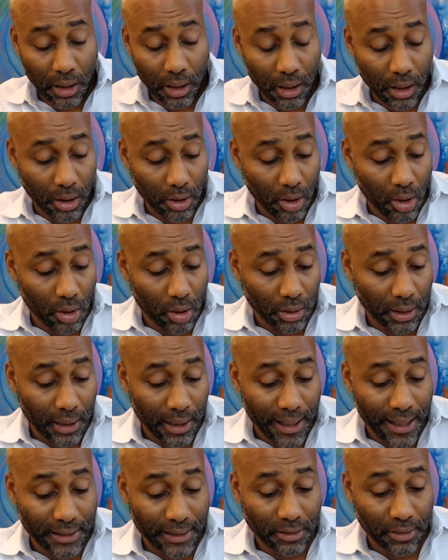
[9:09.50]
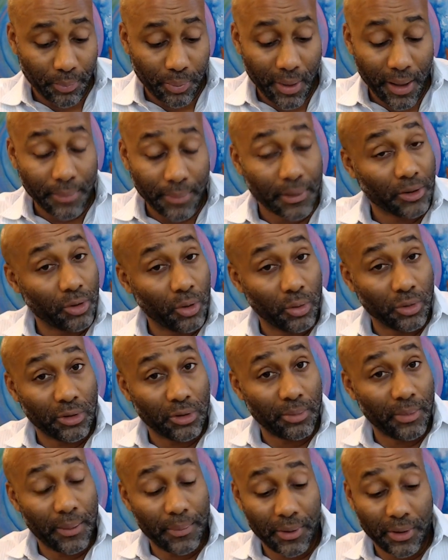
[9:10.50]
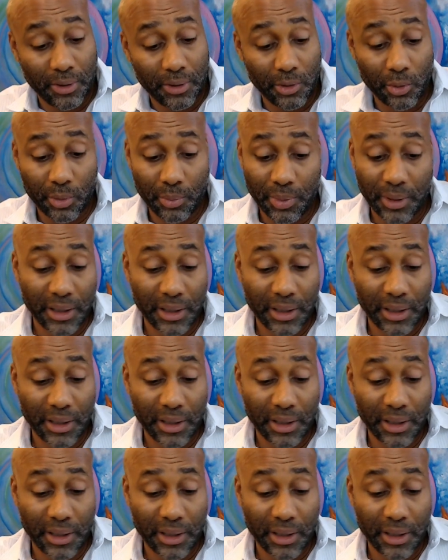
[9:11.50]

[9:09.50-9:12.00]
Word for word: uh, along the lines of probably told you maybe you were being